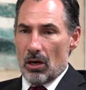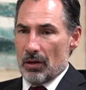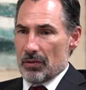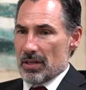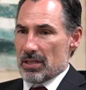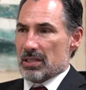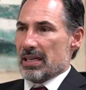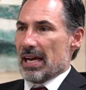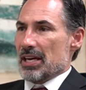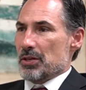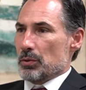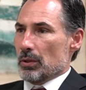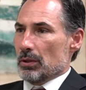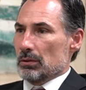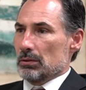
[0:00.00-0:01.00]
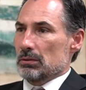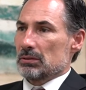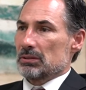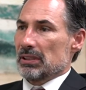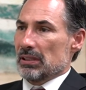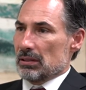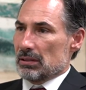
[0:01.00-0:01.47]
On the
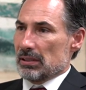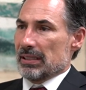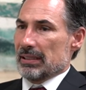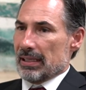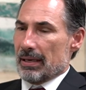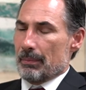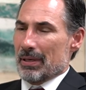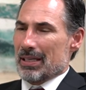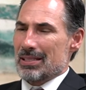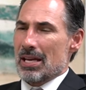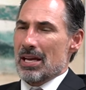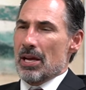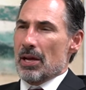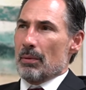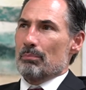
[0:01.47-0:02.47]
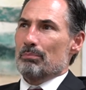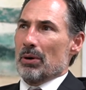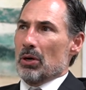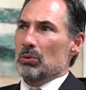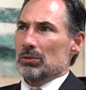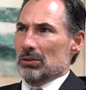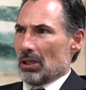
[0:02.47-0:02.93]
schedule to get that done. Because
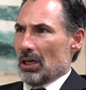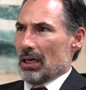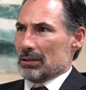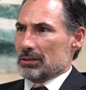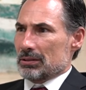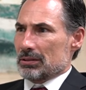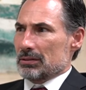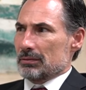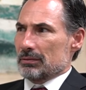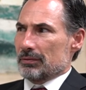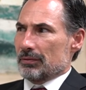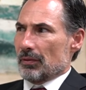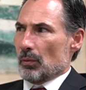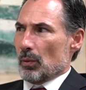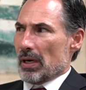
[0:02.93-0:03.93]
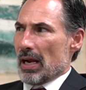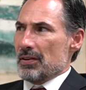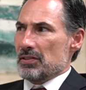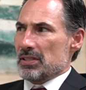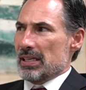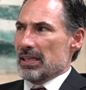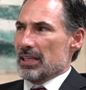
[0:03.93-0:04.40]
bone loss, from what
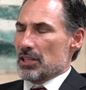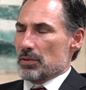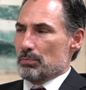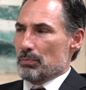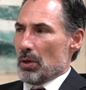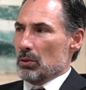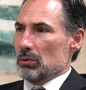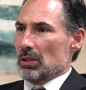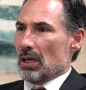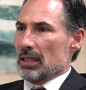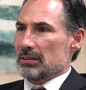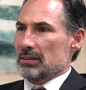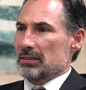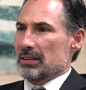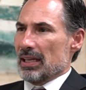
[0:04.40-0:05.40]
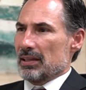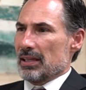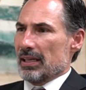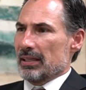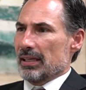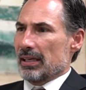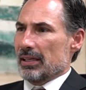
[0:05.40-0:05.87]
I've seen, is bone loss is that
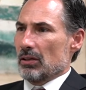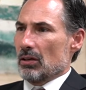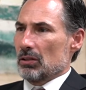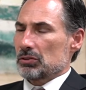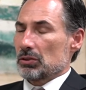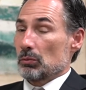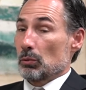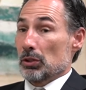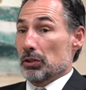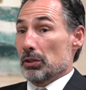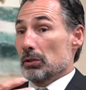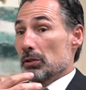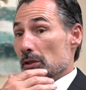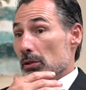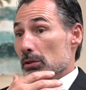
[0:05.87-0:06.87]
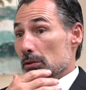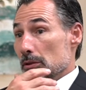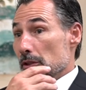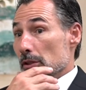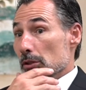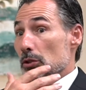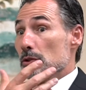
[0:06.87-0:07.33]
thing that can also, well,
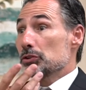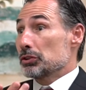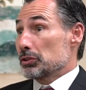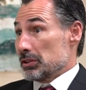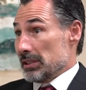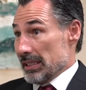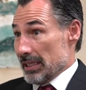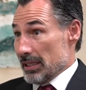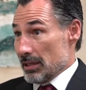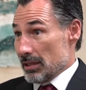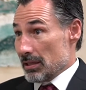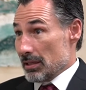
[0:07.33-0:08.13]
you lose your teeth.